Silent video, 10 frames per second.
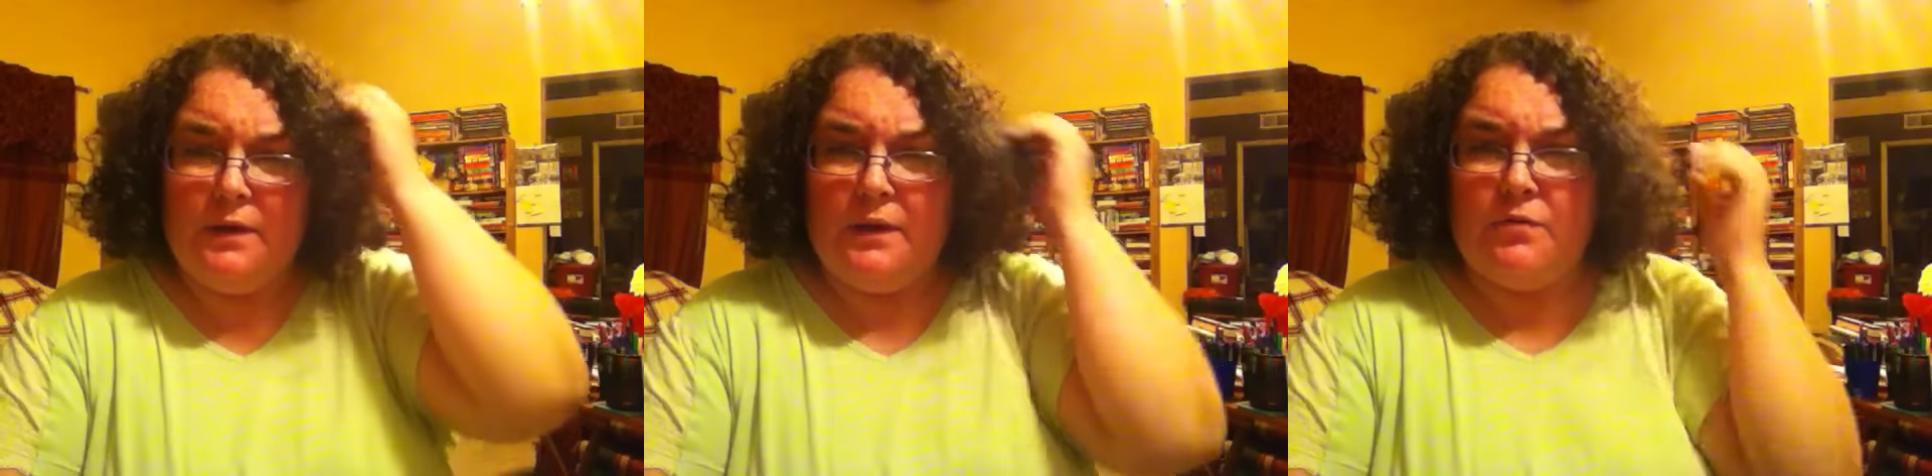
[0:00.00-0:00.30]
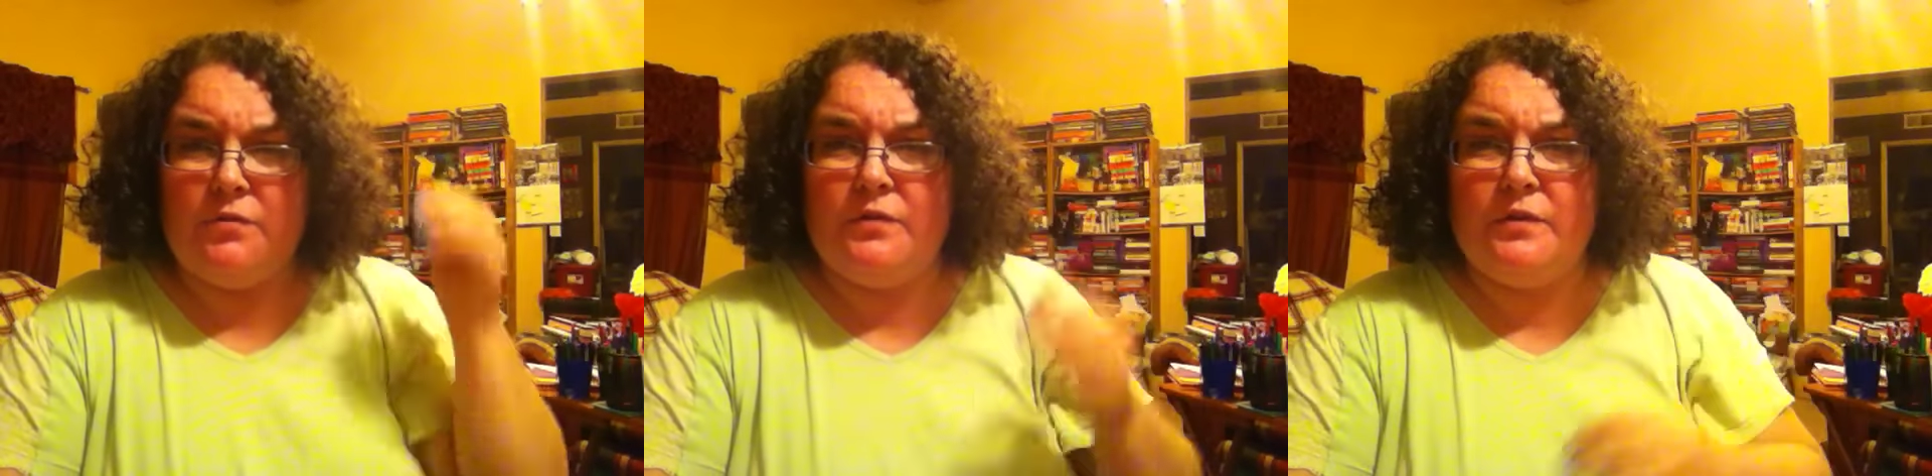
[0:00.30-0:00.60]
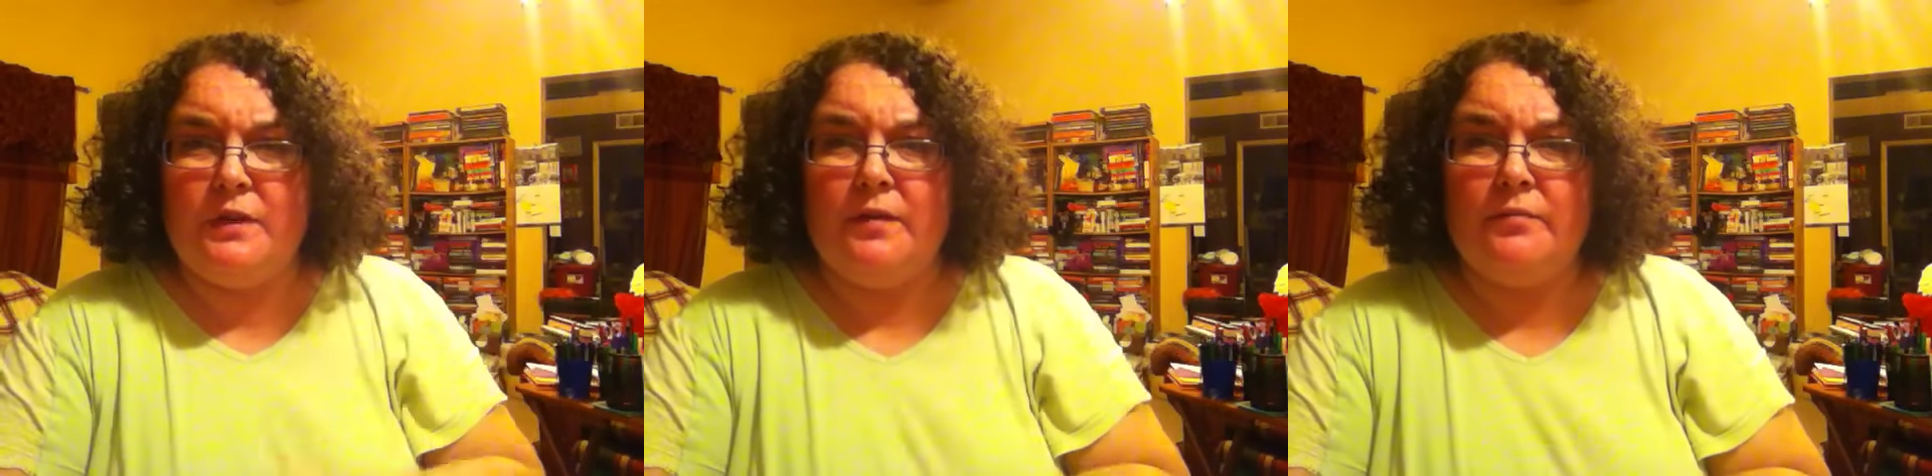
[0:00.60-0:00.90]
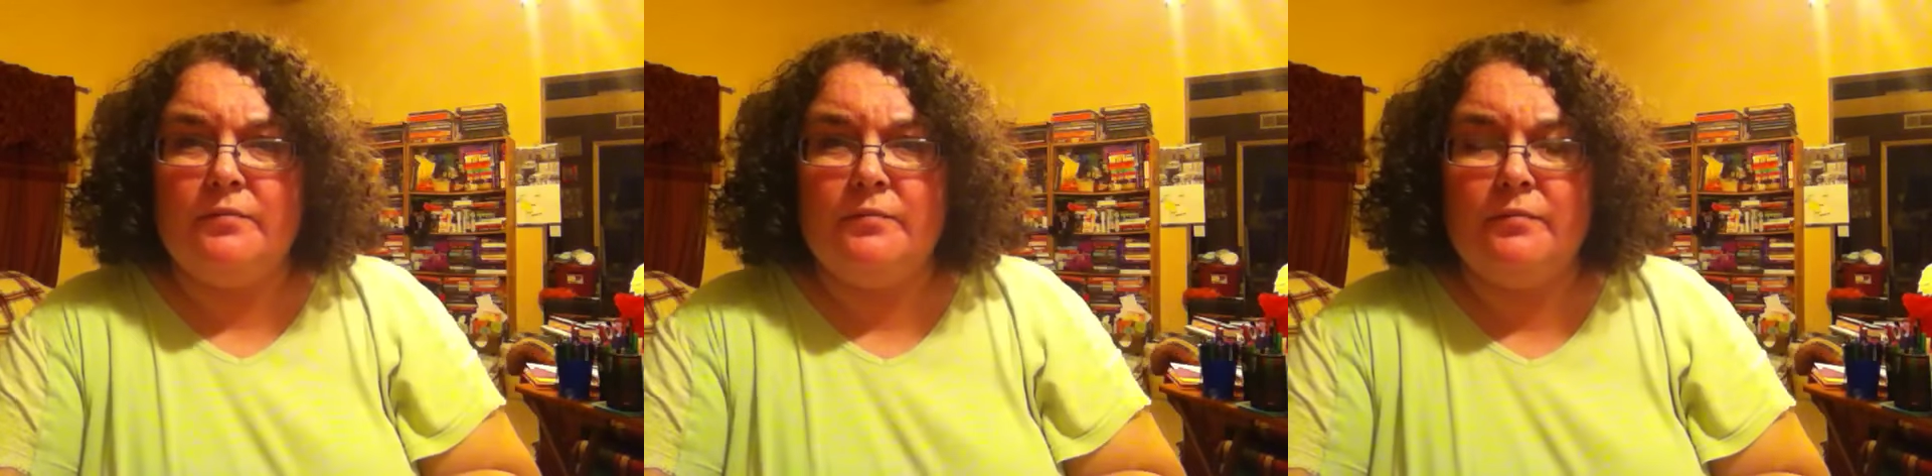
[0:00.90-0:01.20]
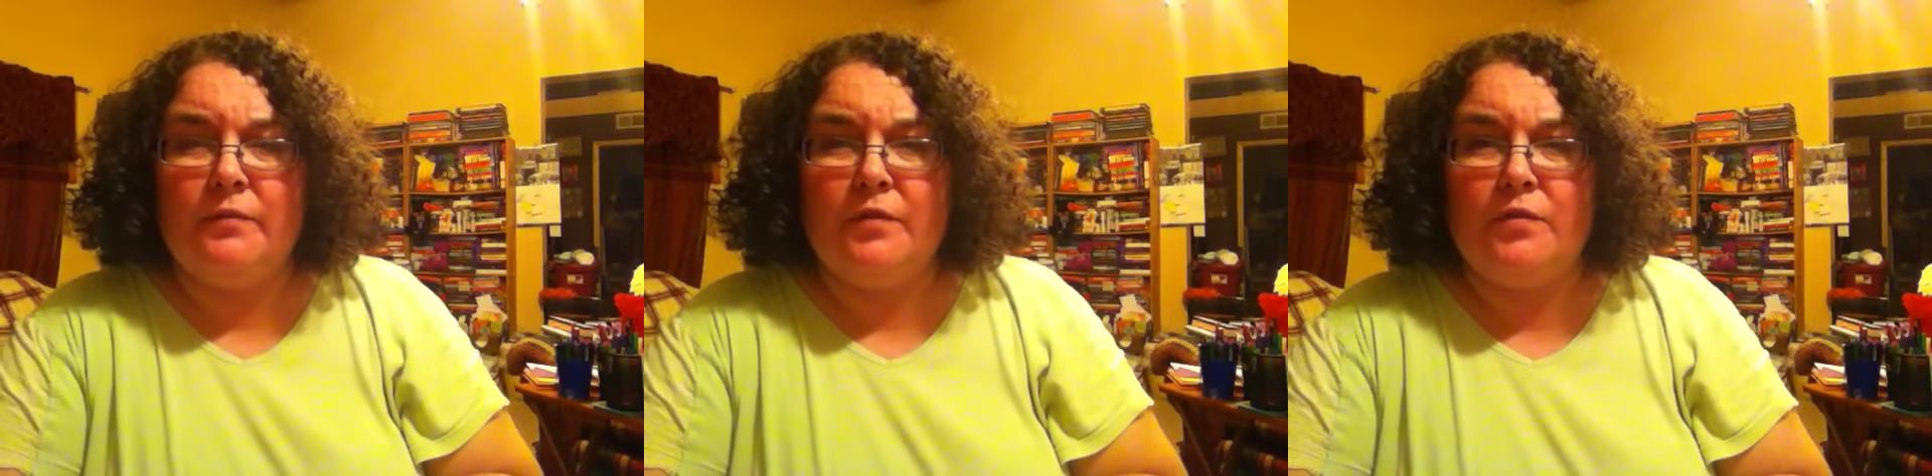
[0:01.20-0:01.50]
interesting
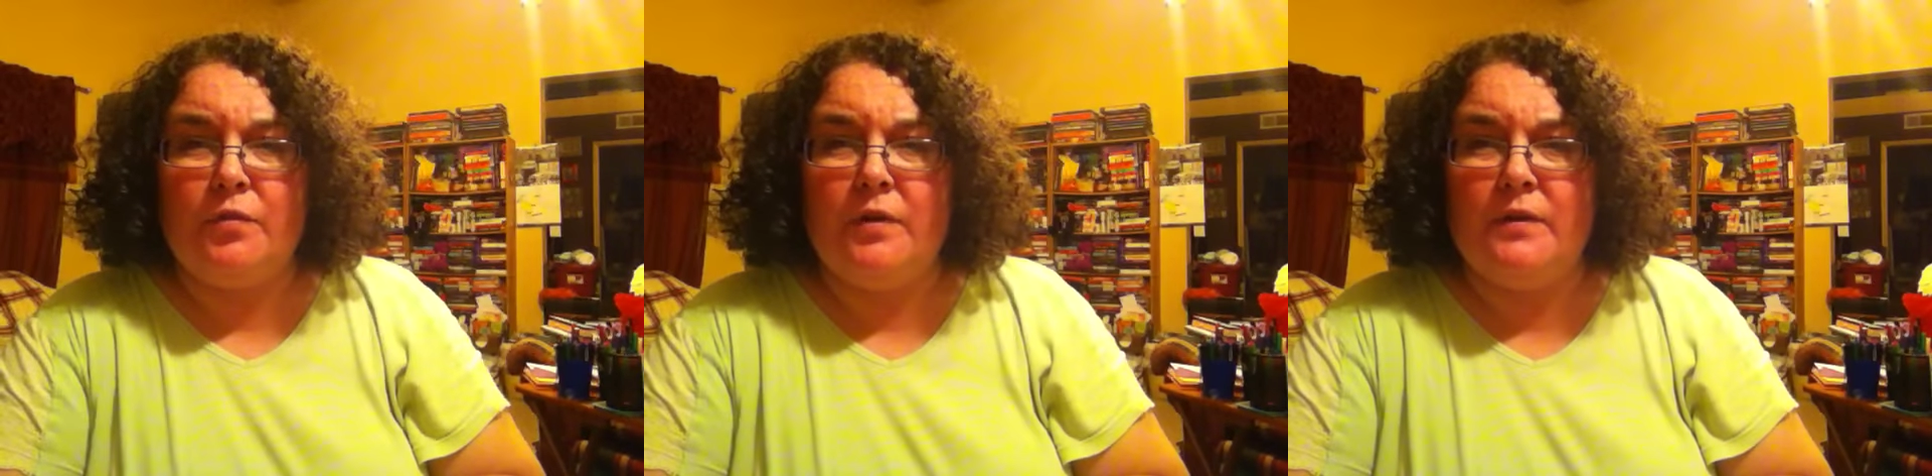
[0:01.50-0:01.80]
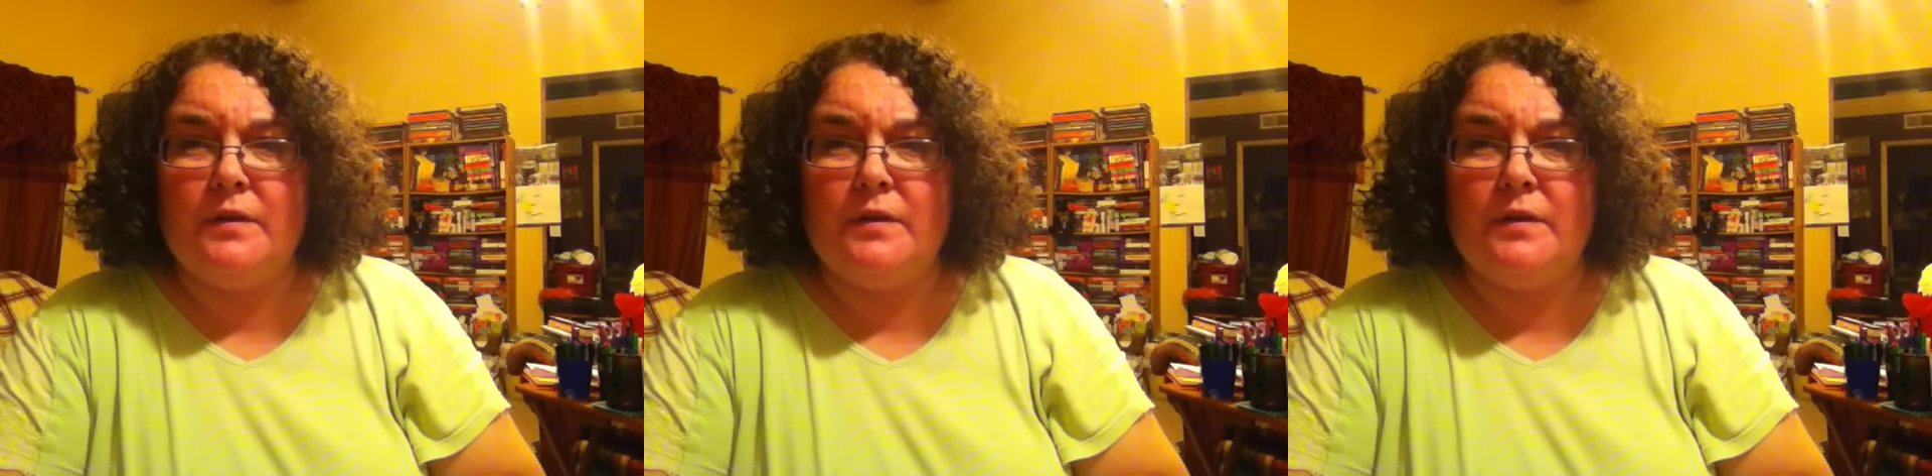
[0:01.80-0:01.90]
stories.